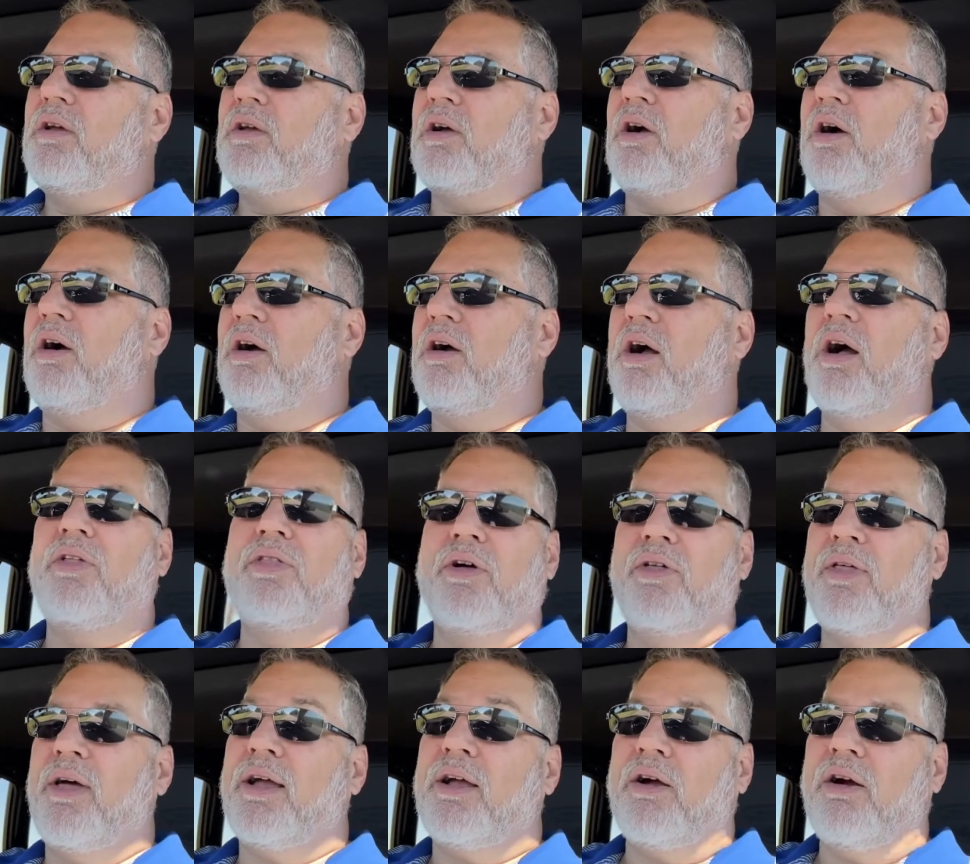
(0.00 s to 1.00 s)
car, although
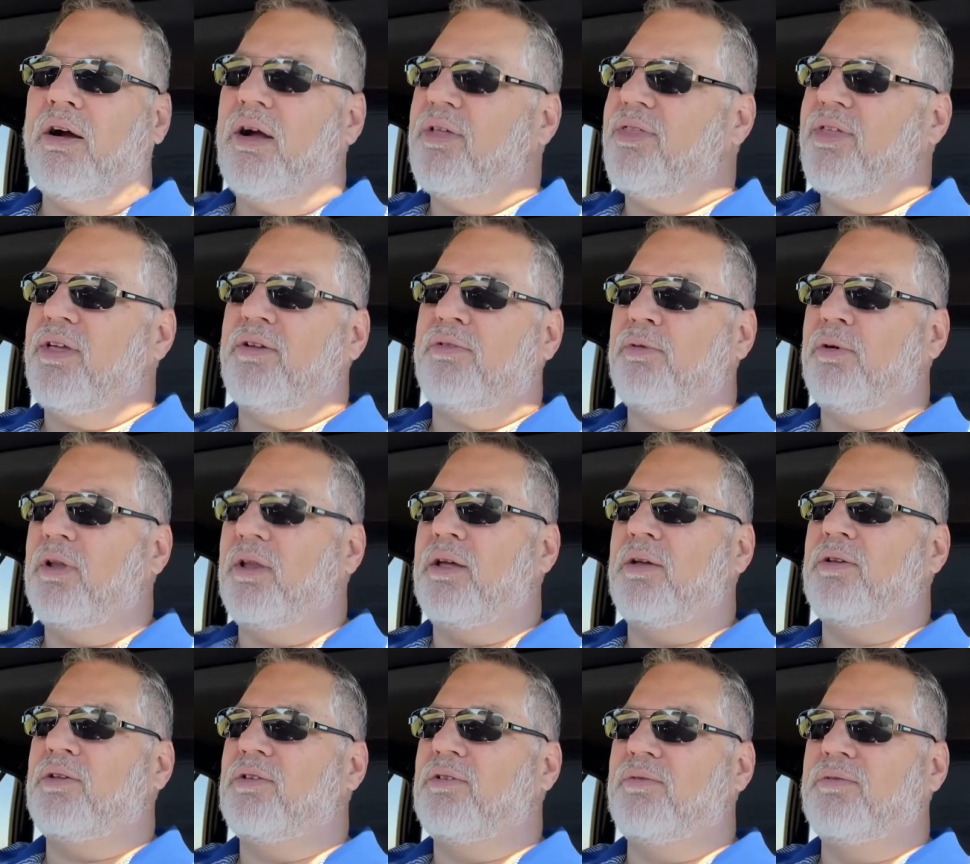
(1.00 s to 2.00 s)
that car I think really